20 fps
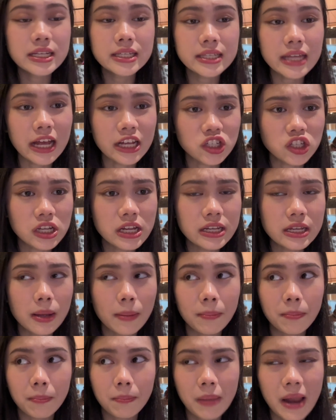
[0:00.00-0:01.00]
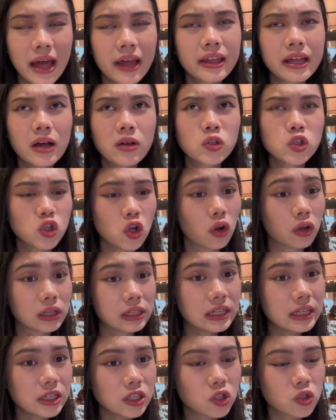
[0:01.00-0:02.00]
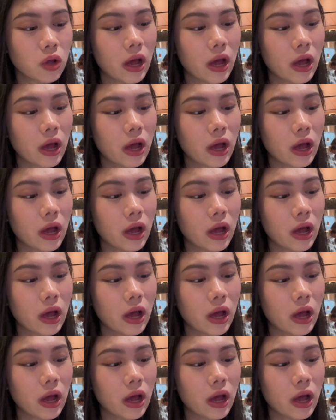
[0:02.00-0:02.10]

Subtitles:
This is actually the blackout chocolate,